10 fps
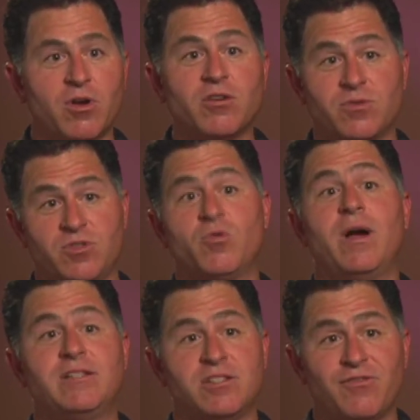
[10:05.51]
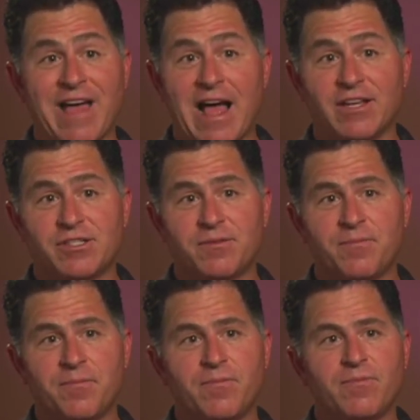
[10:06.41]
So ours was twice as fast.
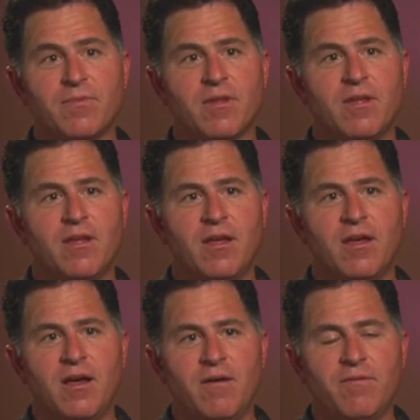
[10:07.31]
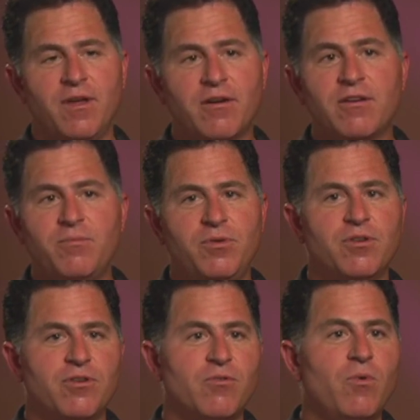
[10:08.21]
Uh, their
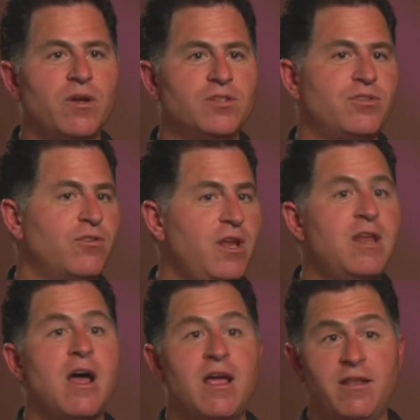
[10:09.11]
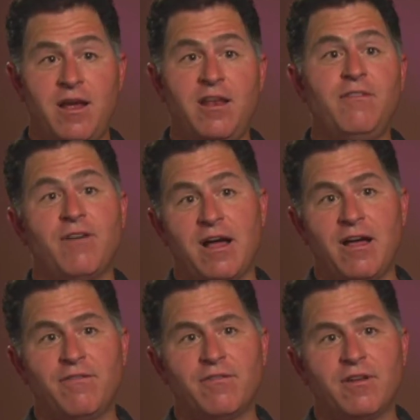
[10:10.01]
computer was
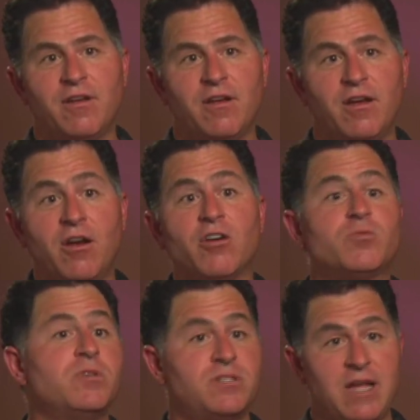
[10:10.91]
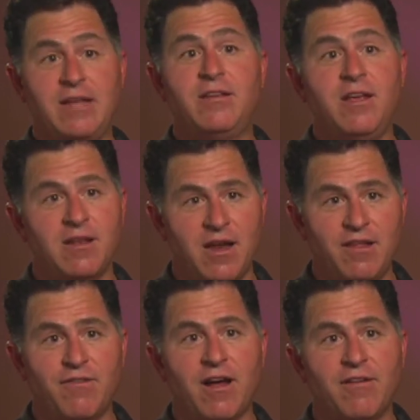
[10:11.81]
$39.95 and ours was
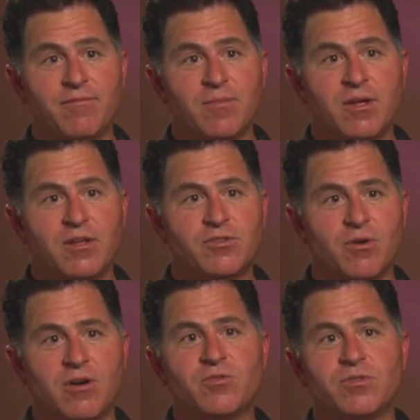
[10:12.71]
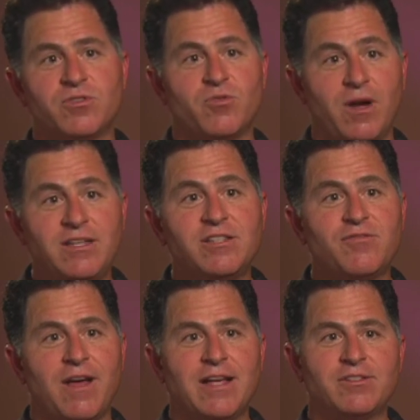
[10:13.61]
$19.95. So ours was twice
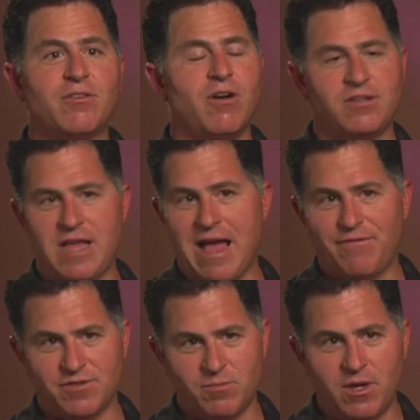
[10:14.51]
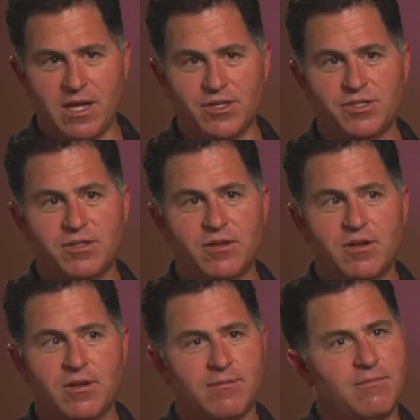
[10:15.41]
as fast and cost half as much.
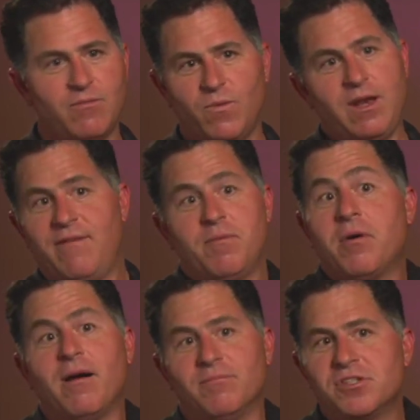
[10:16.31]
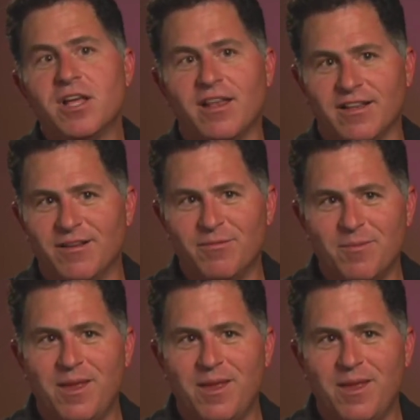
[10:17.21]
We didn't have any problem selling them.